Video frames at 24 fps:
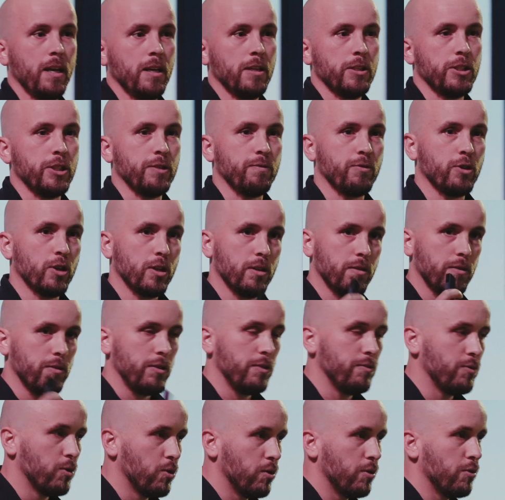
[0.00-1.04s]
So
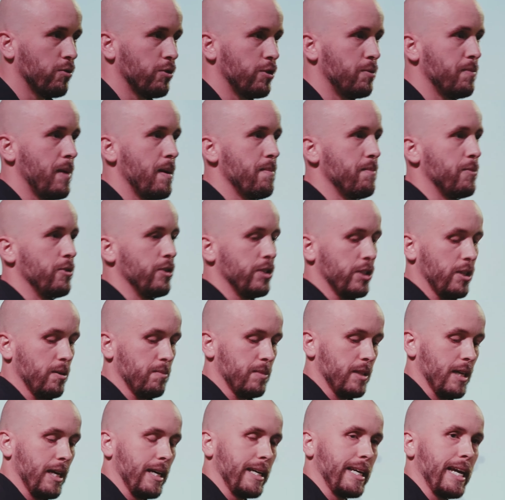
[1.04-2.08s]
you've always remember, in
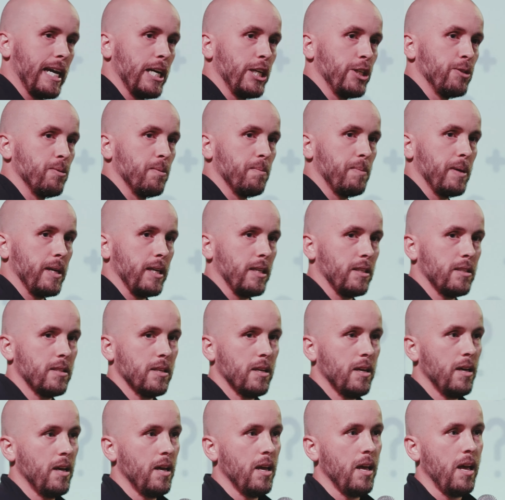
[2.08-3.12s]
terms of that engagement
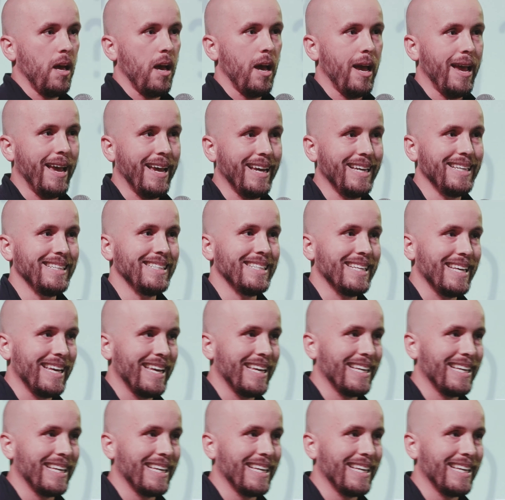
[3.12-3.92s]
piece, is it